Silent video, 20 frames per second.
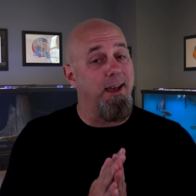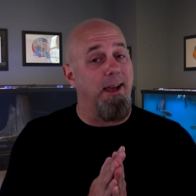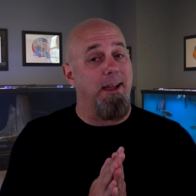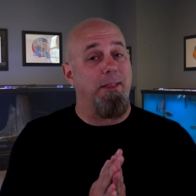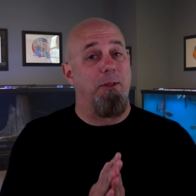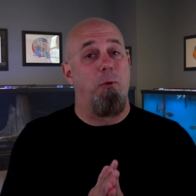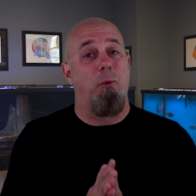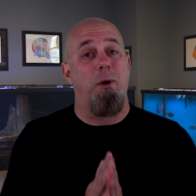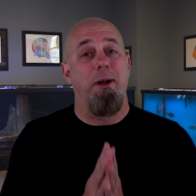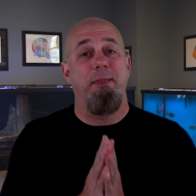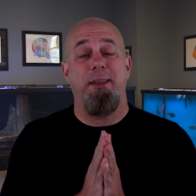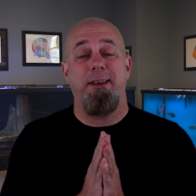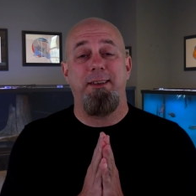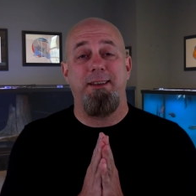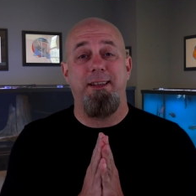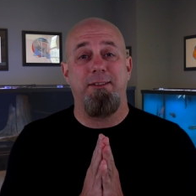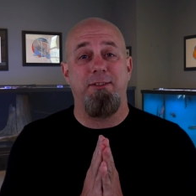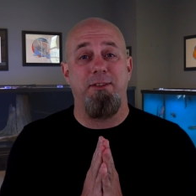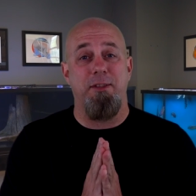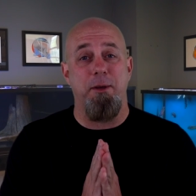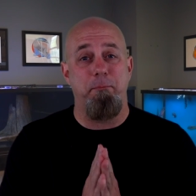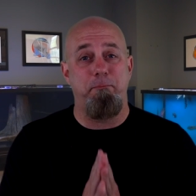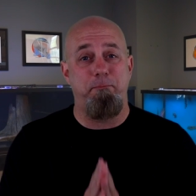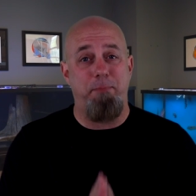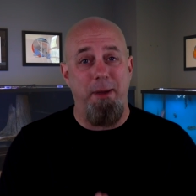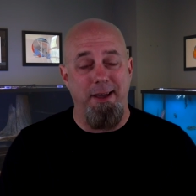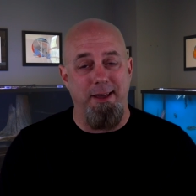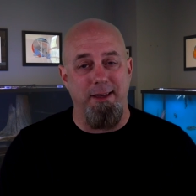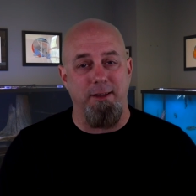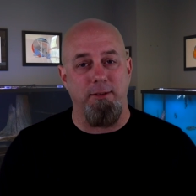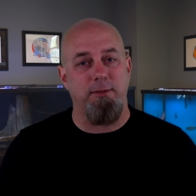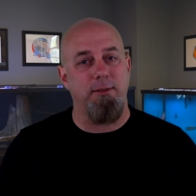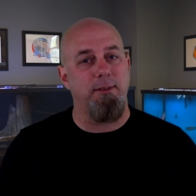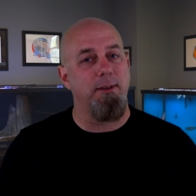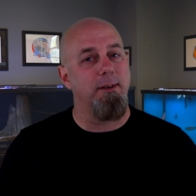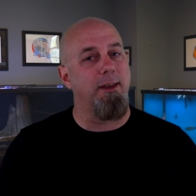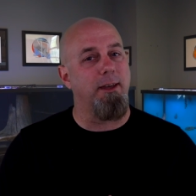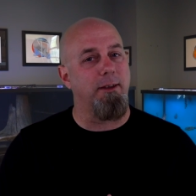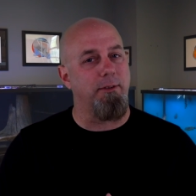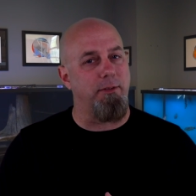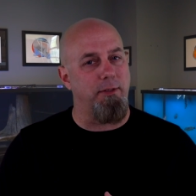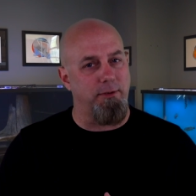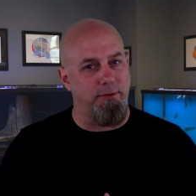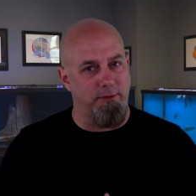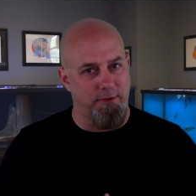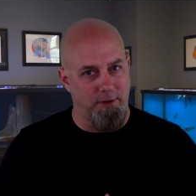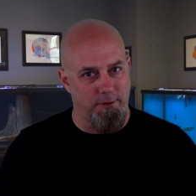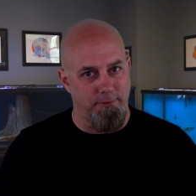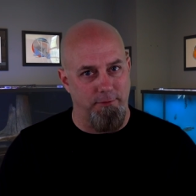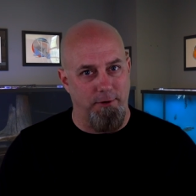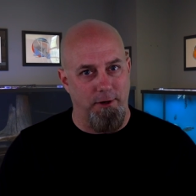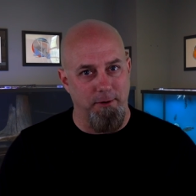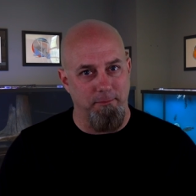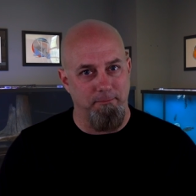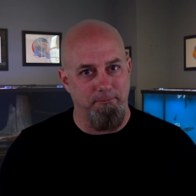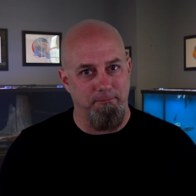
and the one that gets the biggest is the silver.